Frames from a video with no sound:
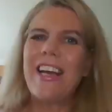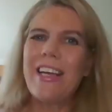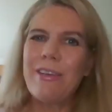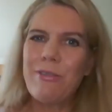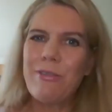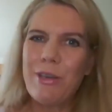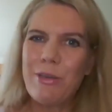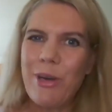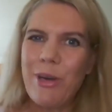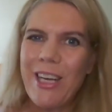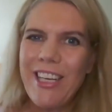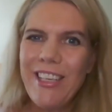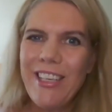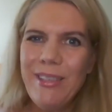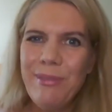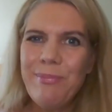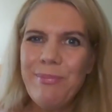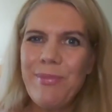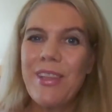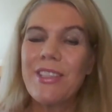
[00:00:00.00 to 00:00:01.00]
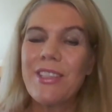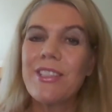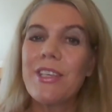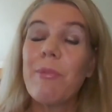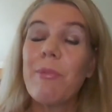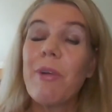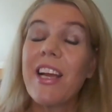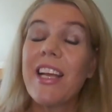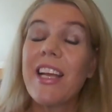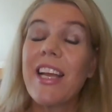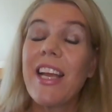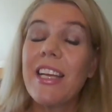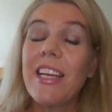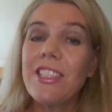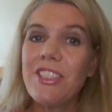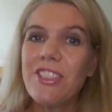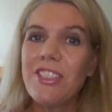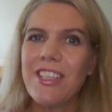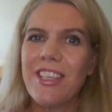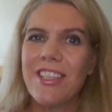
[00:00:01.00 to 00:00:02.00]
day, everyone. So my
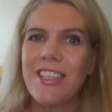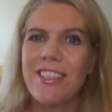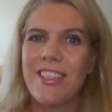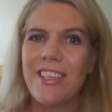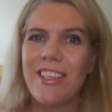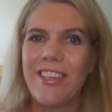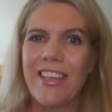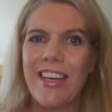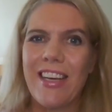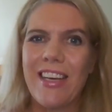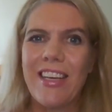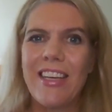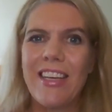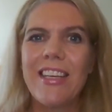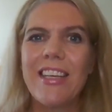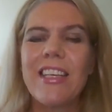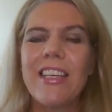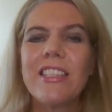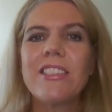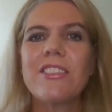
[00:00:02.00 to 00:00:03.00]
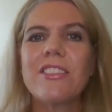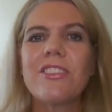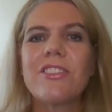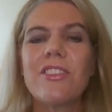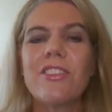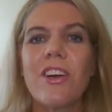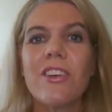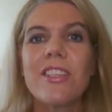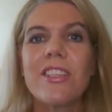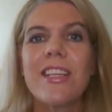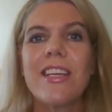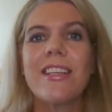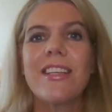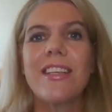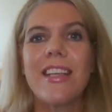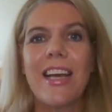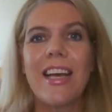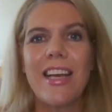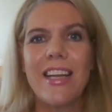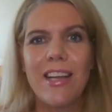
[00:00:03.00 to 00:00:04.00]
guest here today is
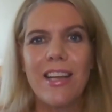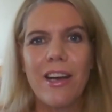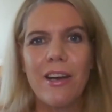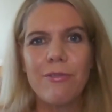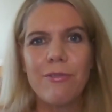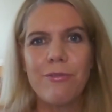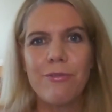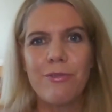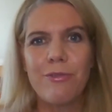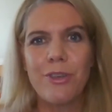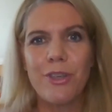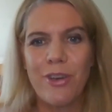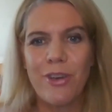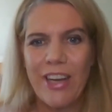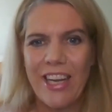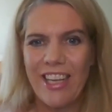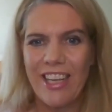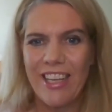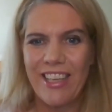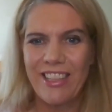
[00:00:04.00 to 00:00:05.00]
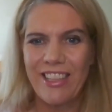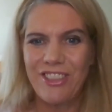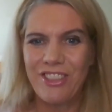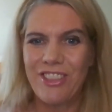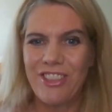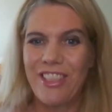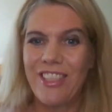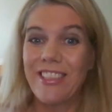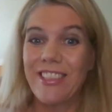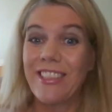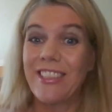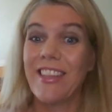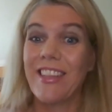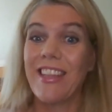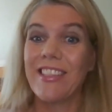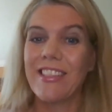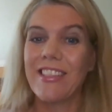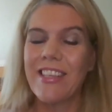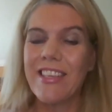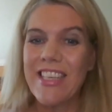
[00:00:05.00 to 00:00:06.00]
Dr. Leila Fourie. She's
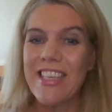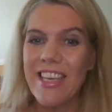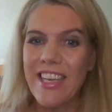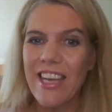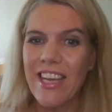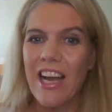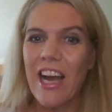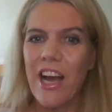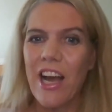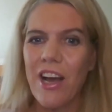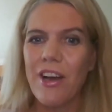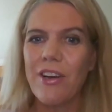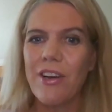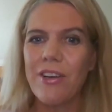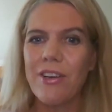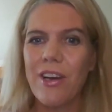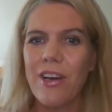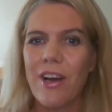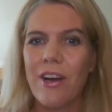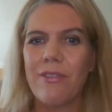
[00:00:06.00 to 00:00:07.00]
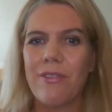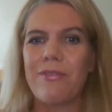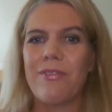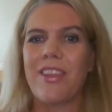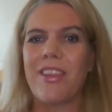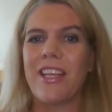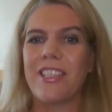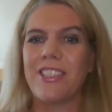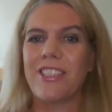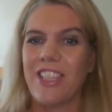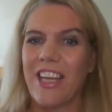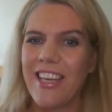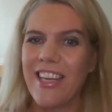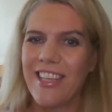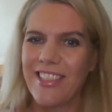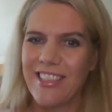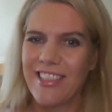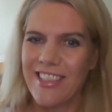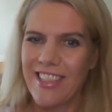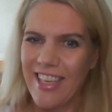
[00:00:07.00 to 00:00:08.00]
the CEO of the
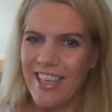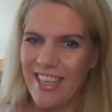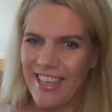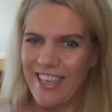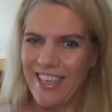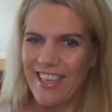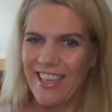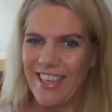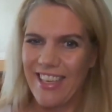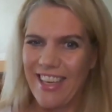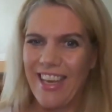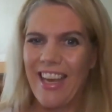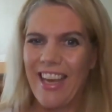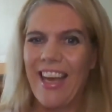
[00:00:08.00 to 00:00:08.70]
JSE,